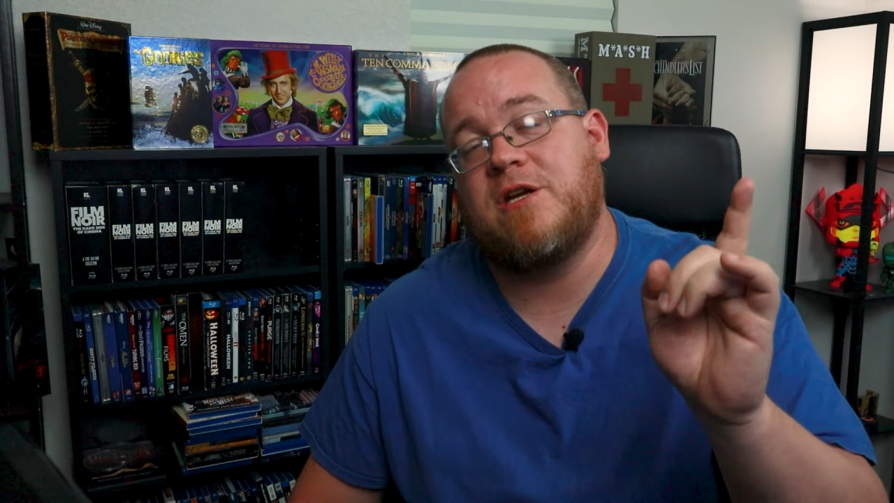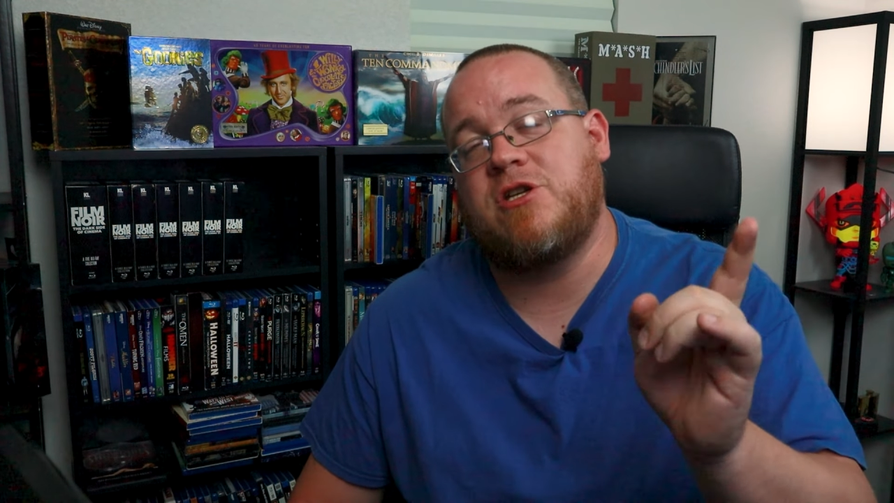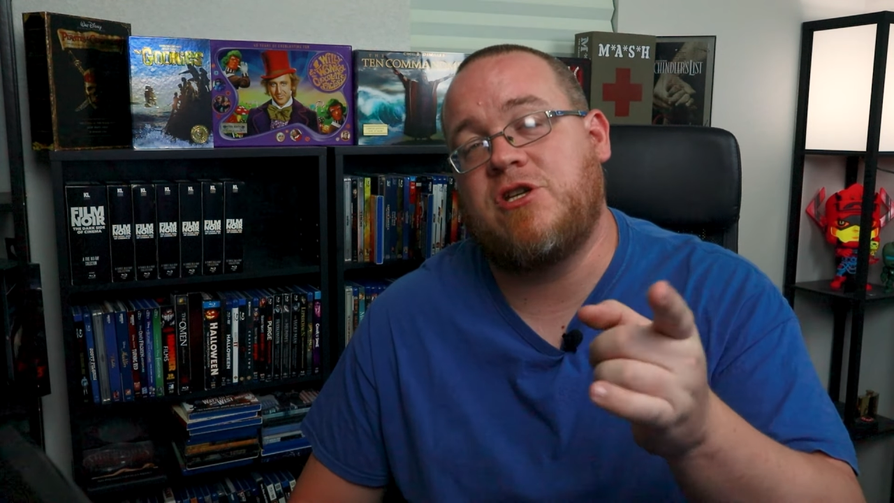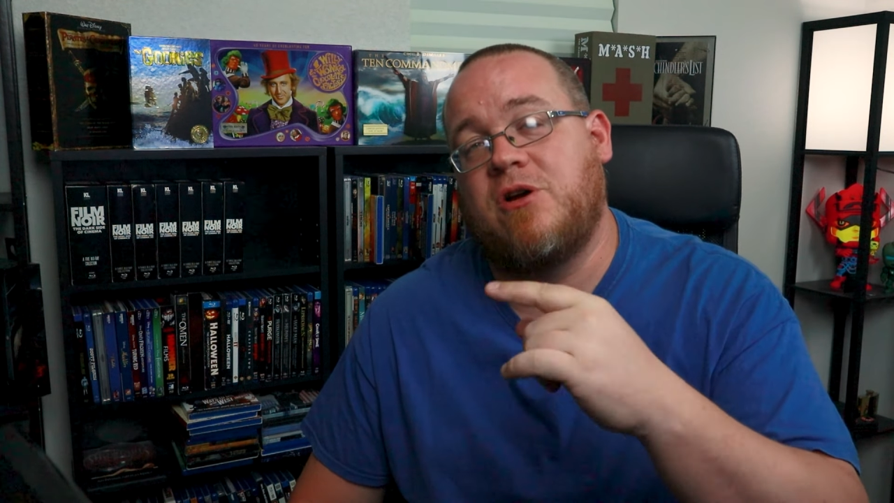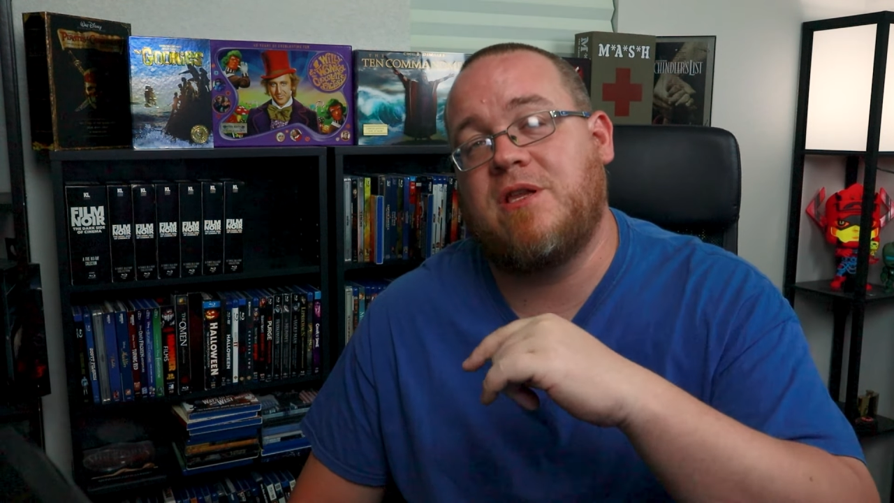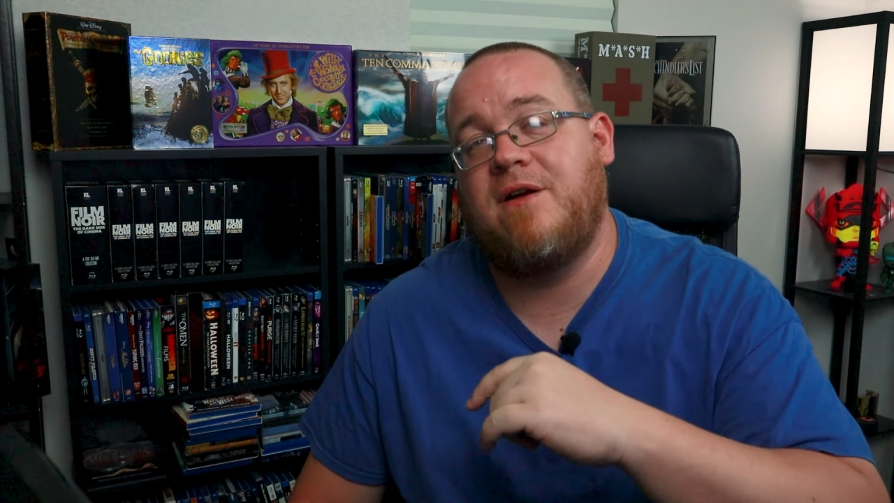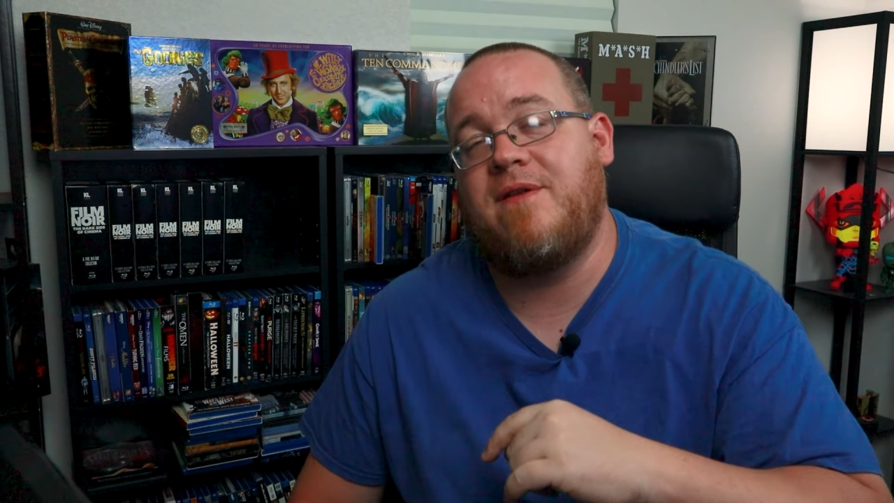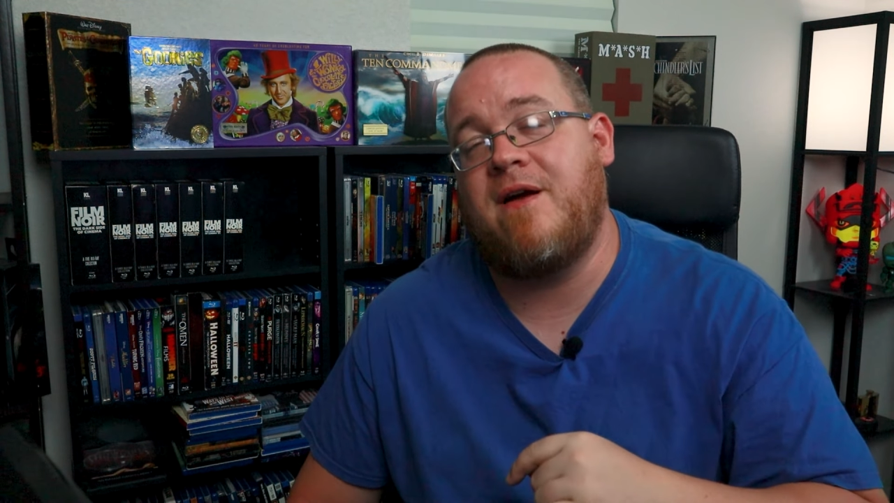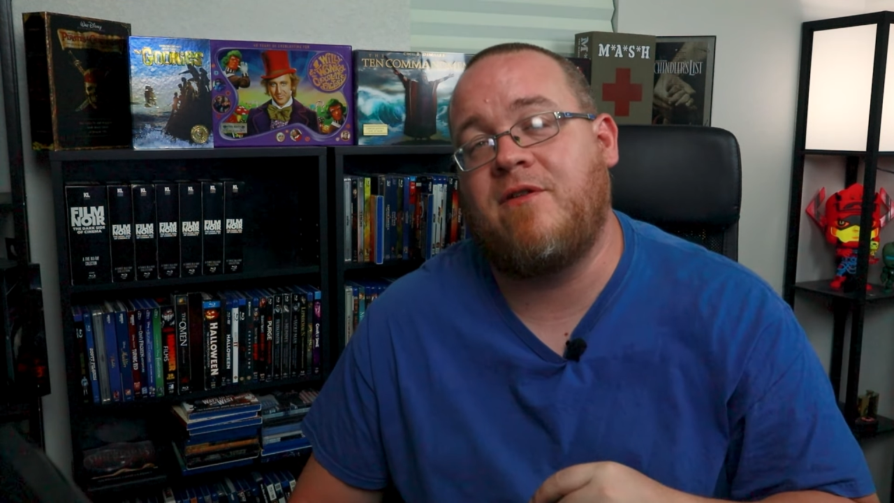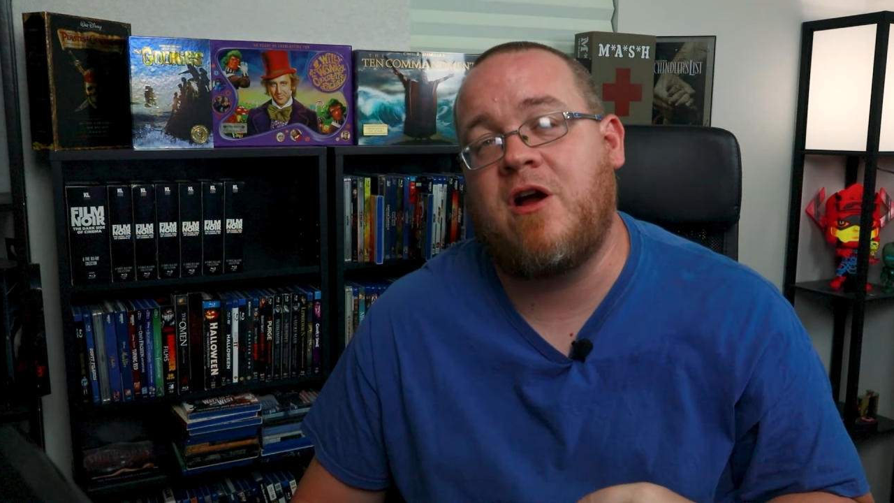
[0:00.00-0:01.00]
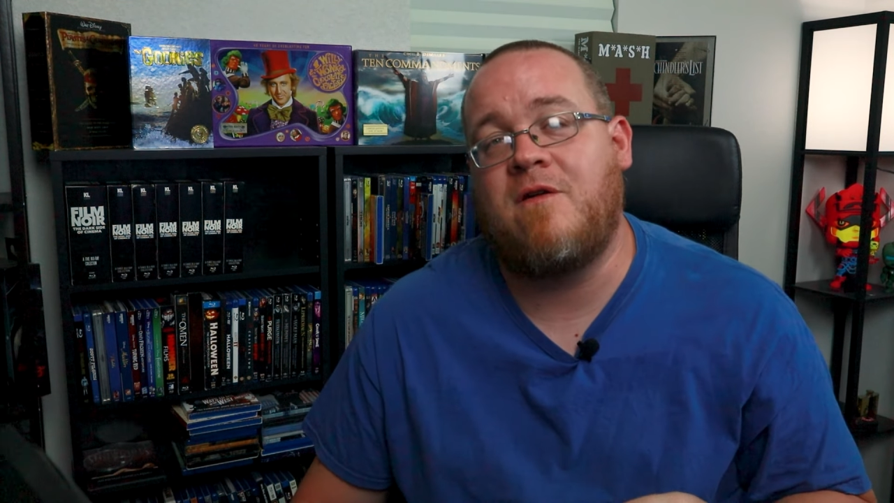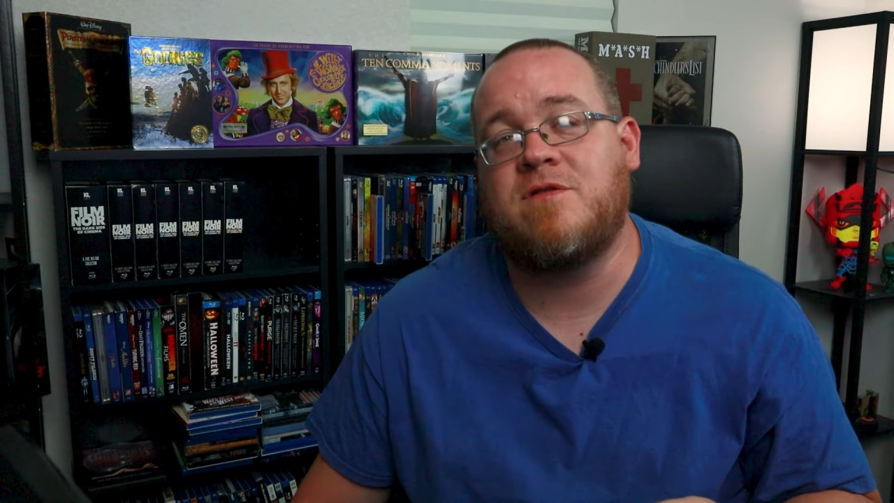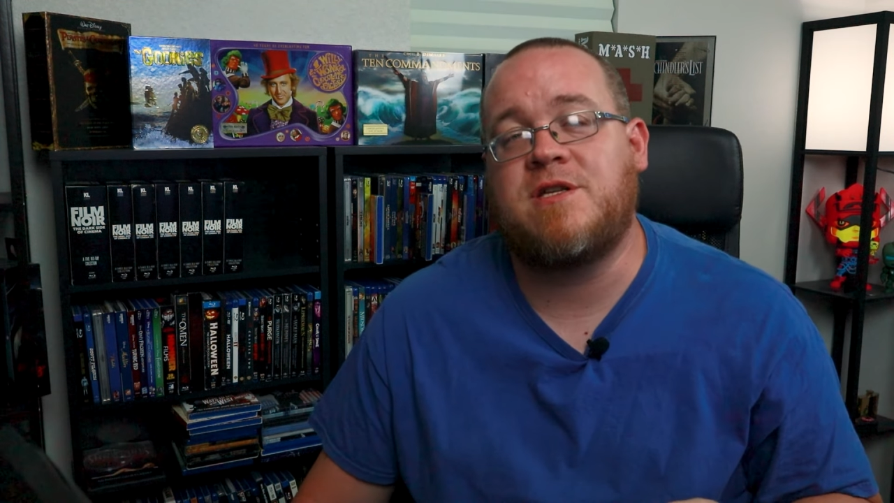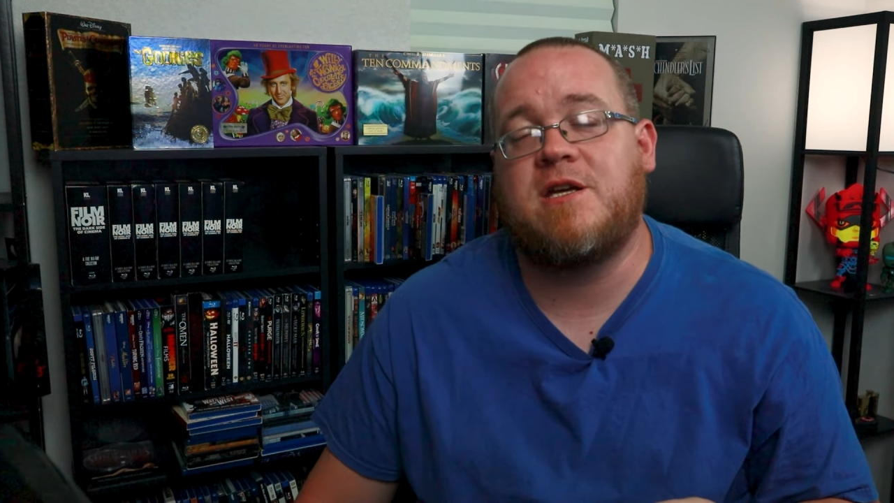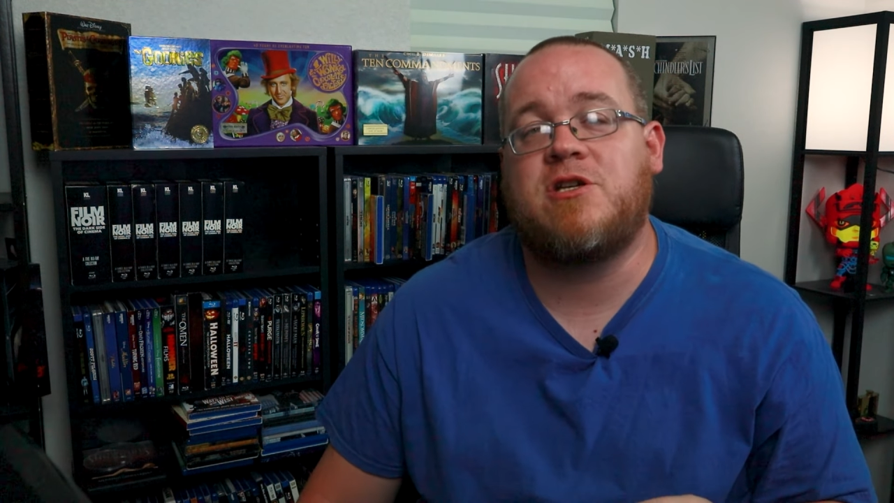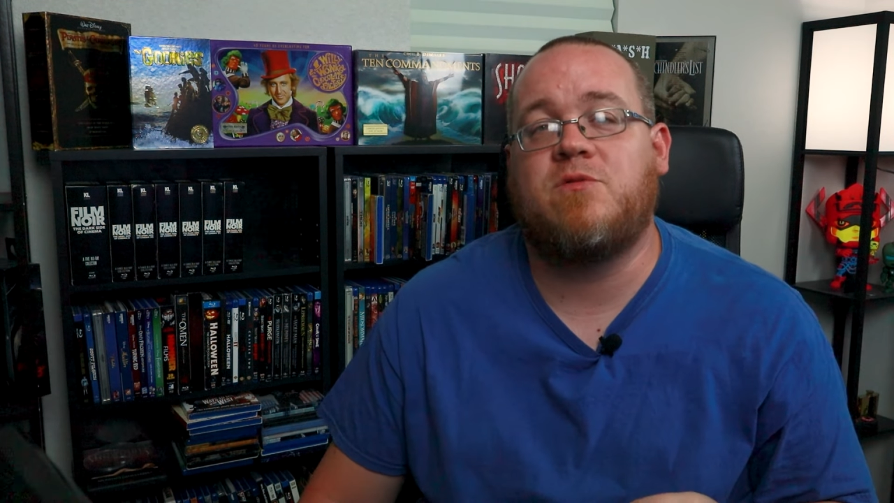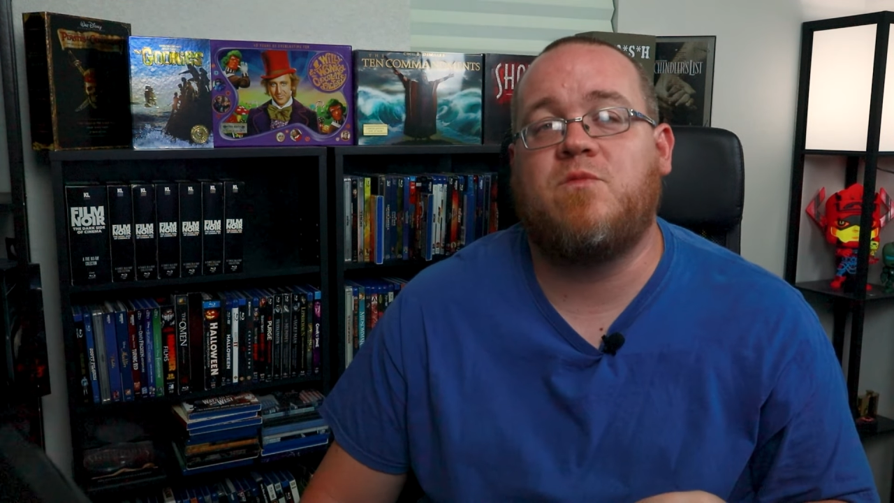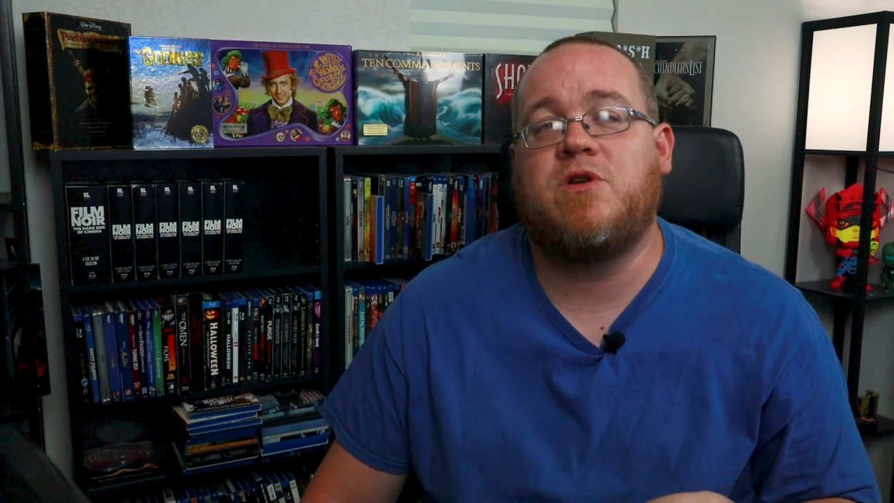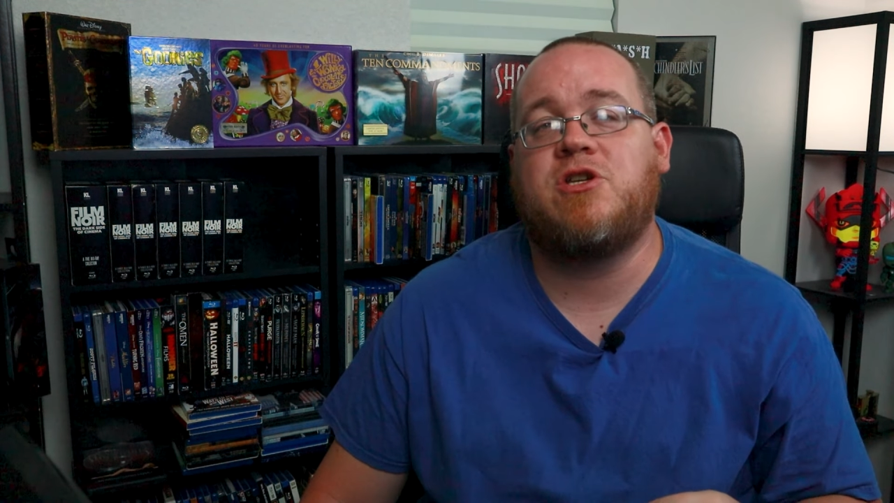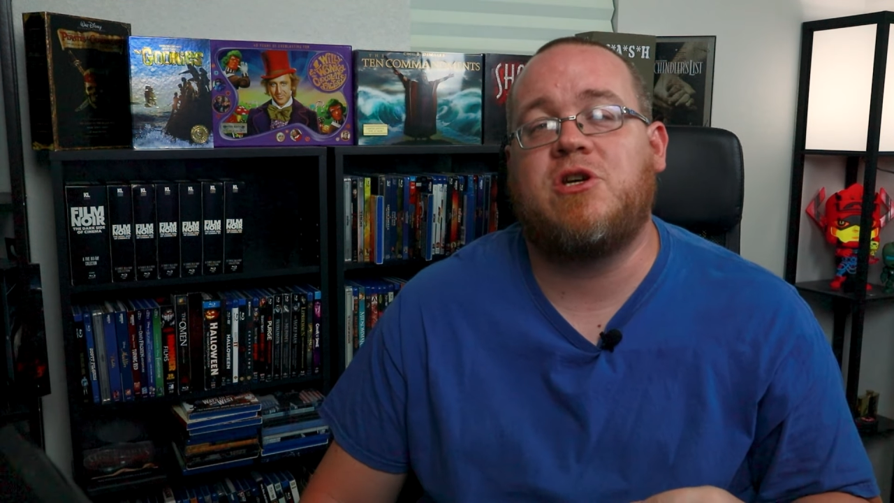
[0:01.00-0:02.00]
I'd sure love to have a
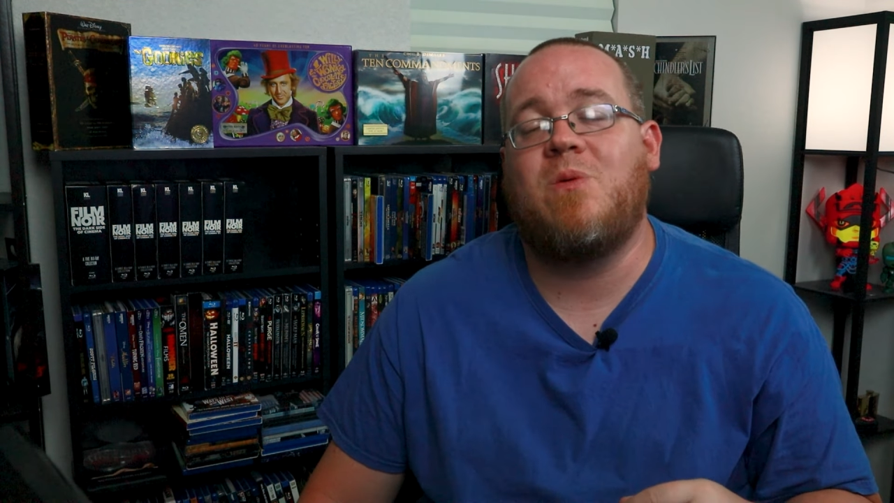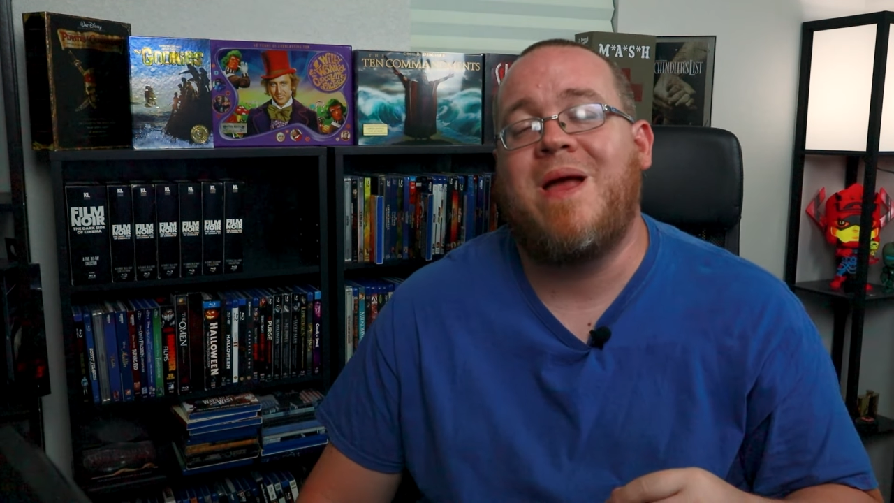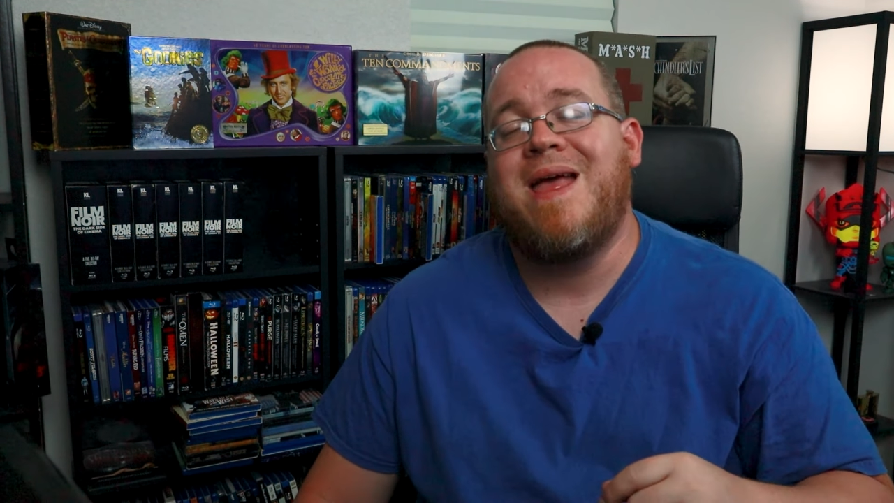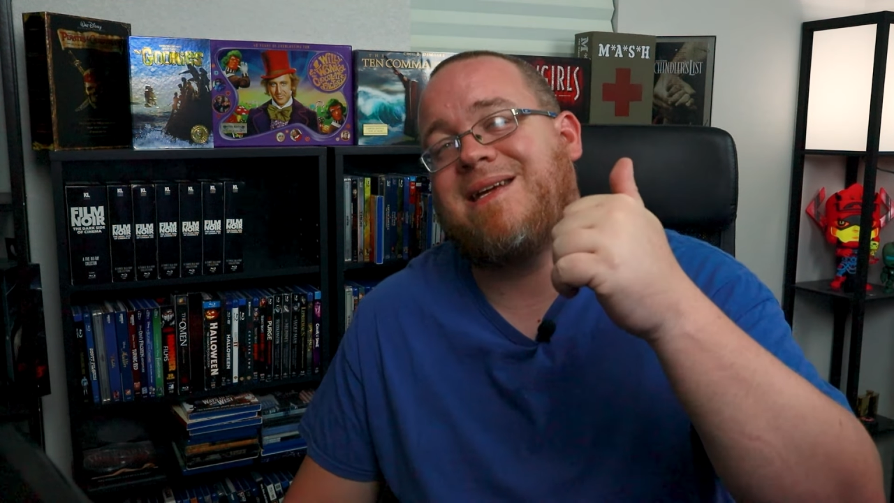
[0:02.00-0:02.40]
conversation with you.